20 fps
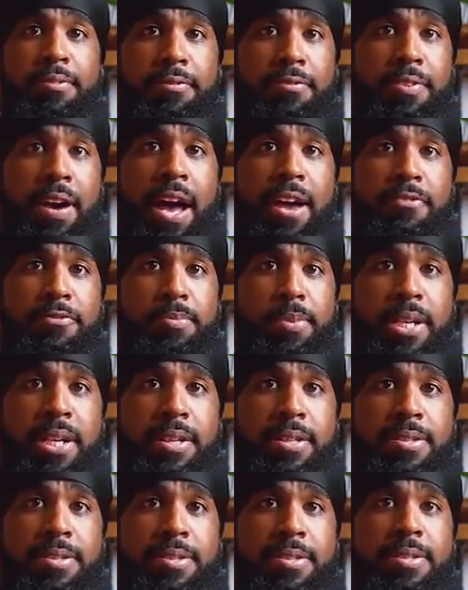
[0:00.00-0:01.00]
Five
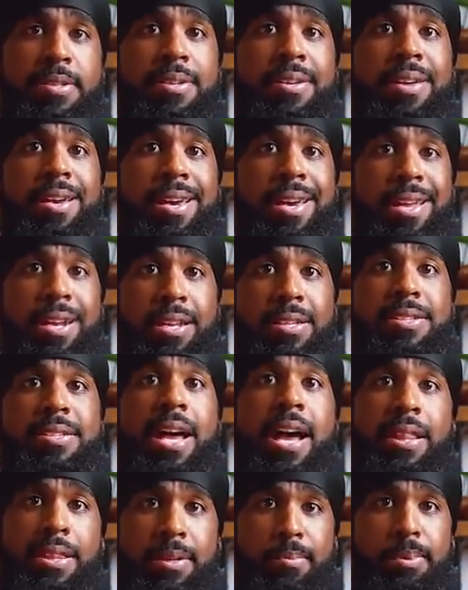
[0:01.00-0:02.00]
minutes in a
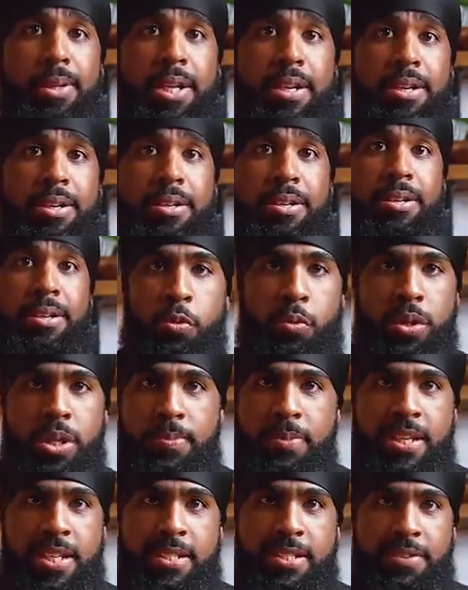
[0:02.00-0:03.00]
solid blender. Three
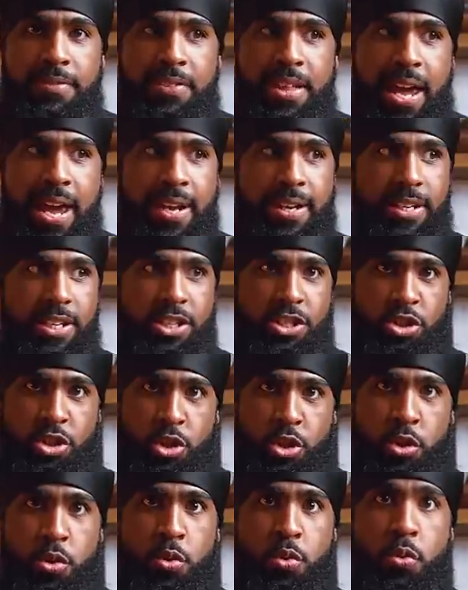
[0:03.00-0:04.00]
minutes of that is
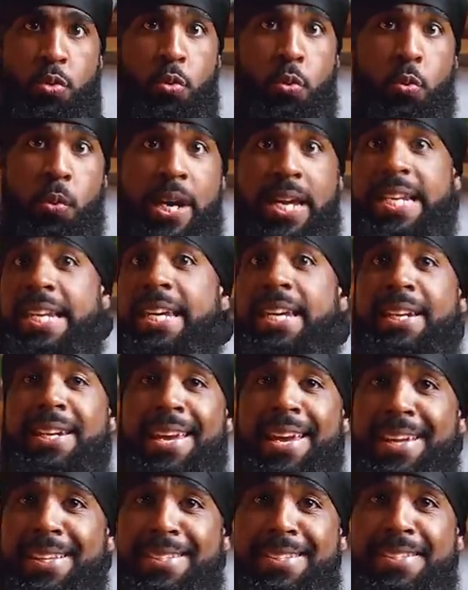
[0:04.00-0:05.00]
you waiting in
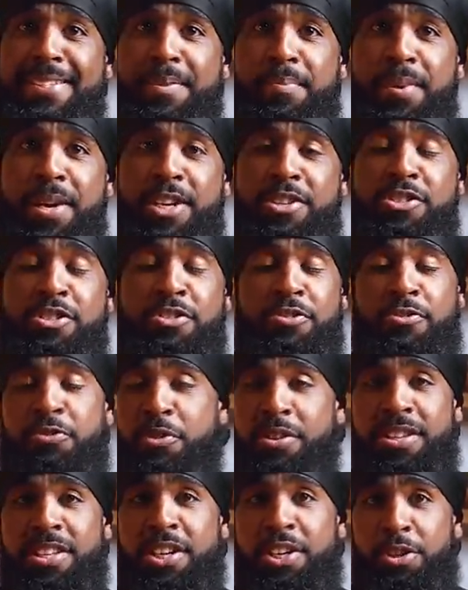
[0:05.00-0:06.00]
anticipation
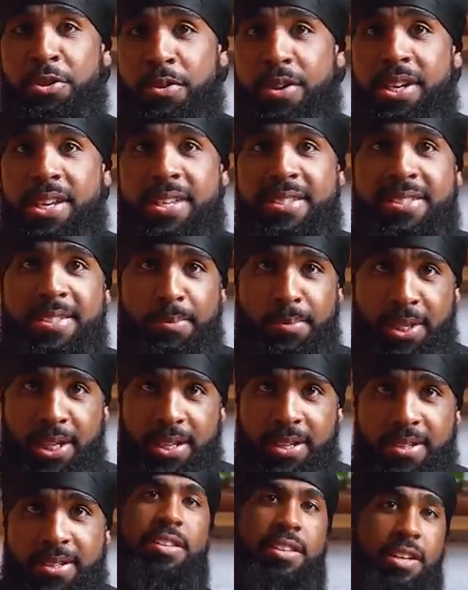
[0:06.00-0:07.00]
for the ingredients to
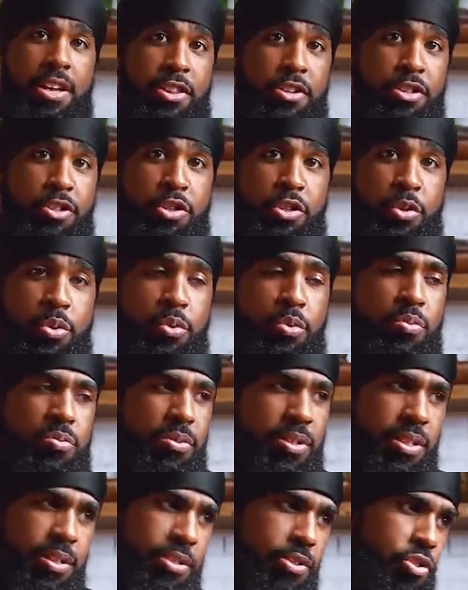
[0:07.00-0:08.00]
blend. The other
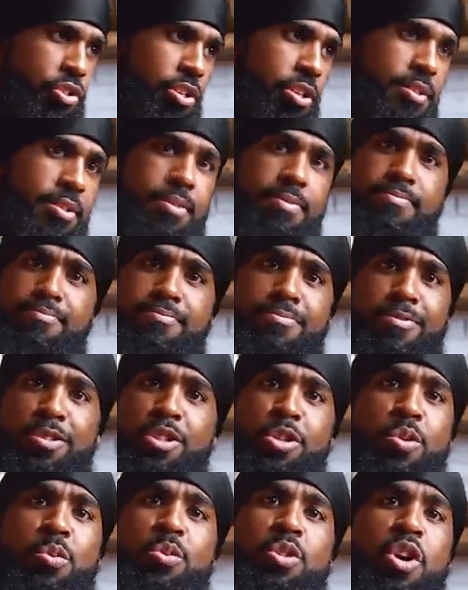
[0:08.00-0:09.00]
two is just
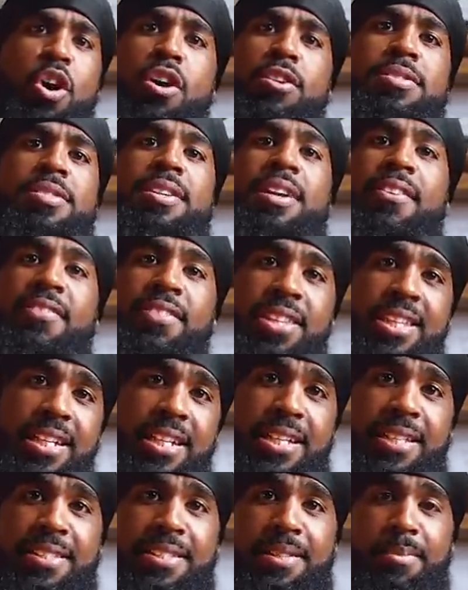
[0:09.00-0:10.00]
you tossing
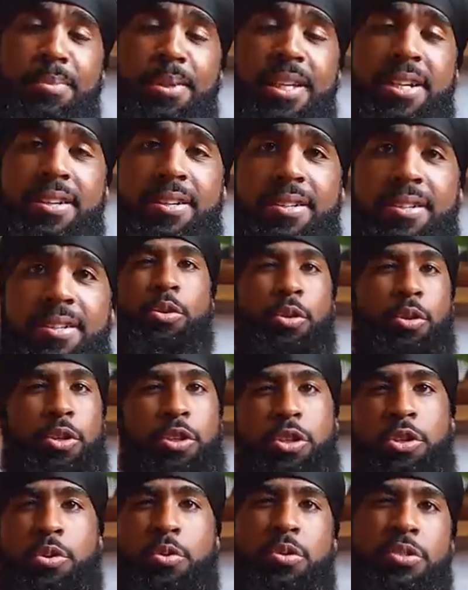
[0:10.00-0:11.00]
everything into the blender. You
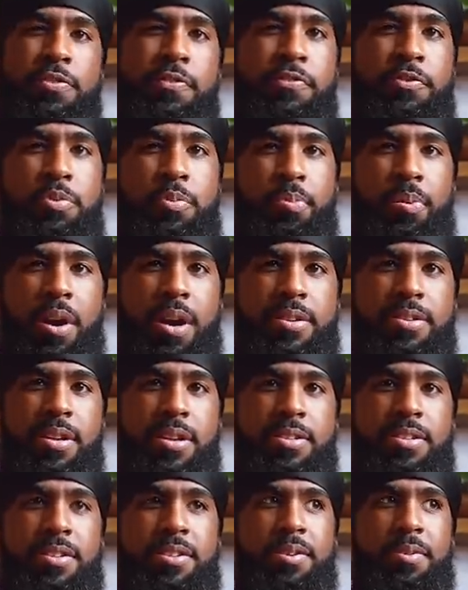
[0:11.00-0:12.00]
could use a food
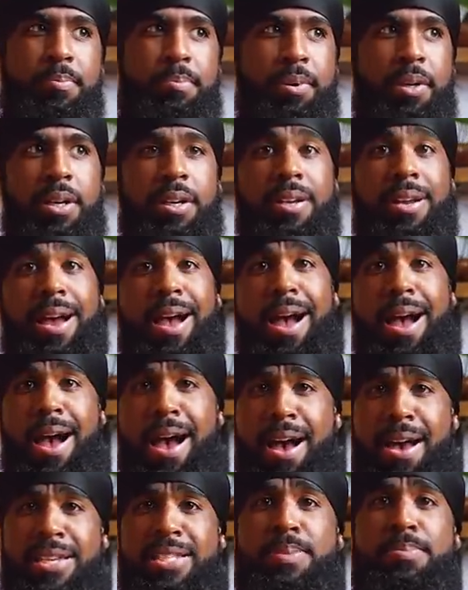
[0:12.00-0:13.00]
processor, but a
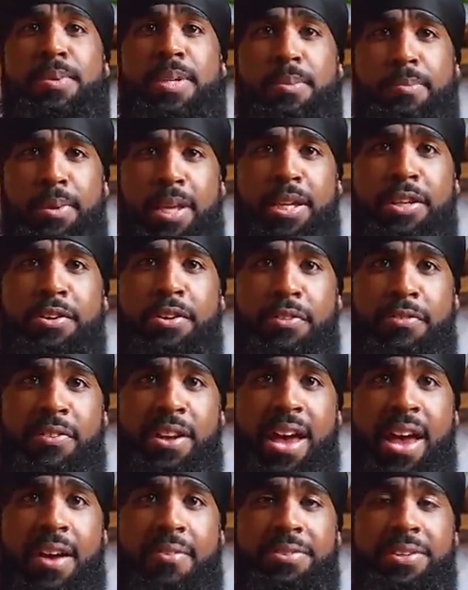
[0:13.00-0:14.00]
high-speed blender, if
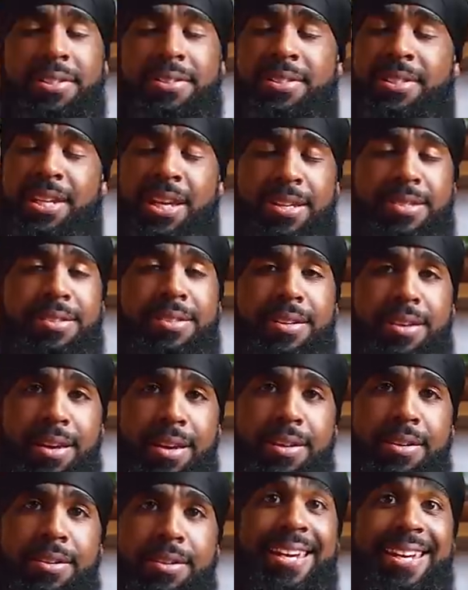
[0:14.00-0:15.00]
you have it, takes the
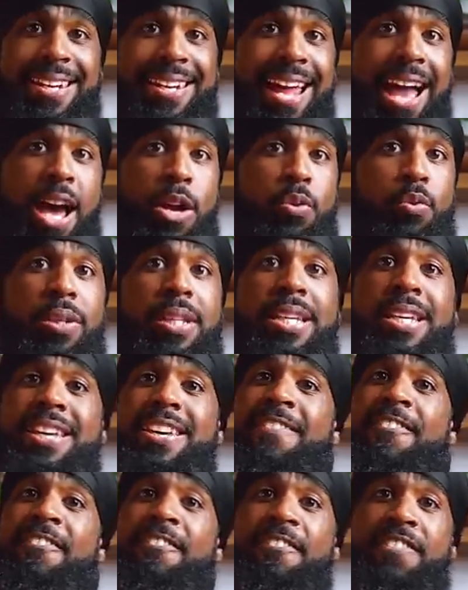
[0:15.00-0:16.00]
cake. It not only
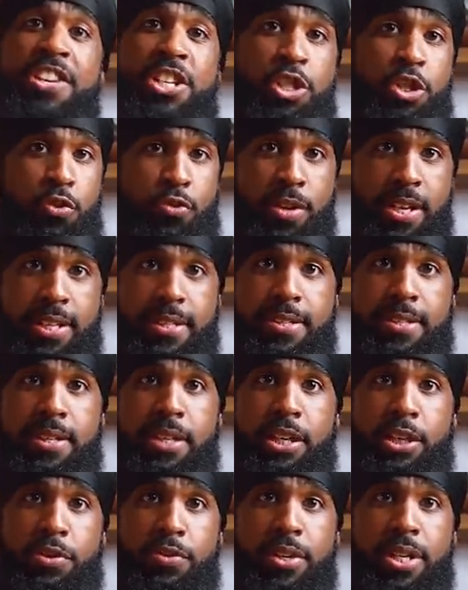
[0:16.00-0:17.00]
eviscerates
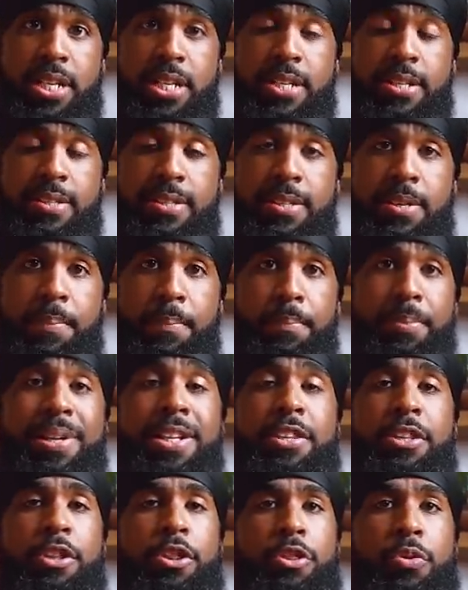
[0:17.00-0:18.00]
the ingredients, but
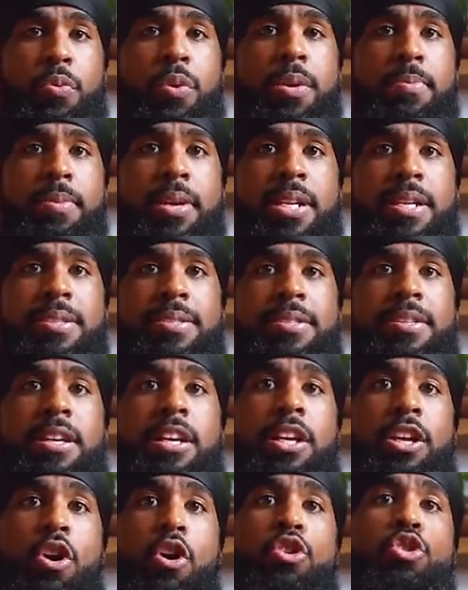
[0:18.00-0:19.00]
in the three minutes,
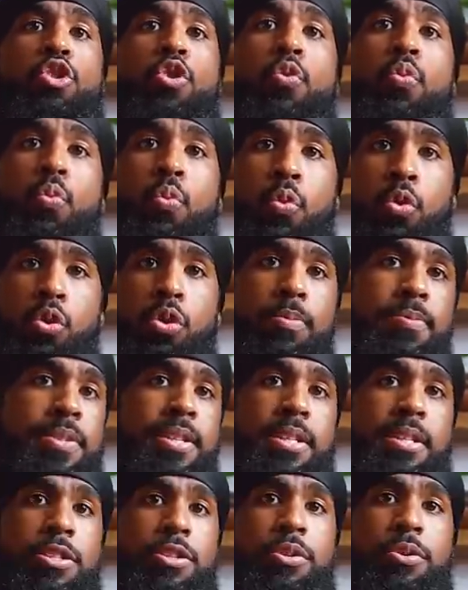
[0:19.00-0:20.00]
it also
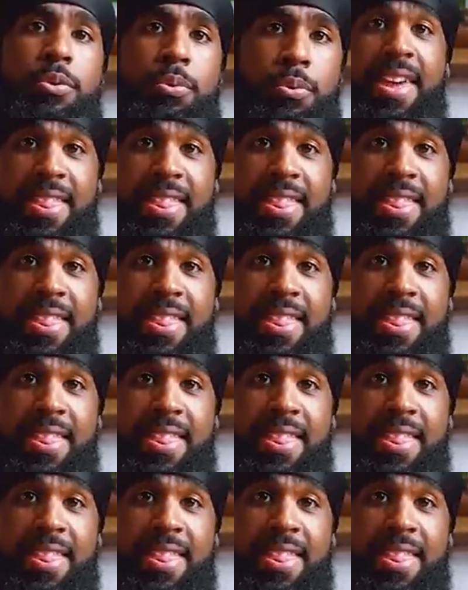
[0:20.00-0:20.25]
warms it too.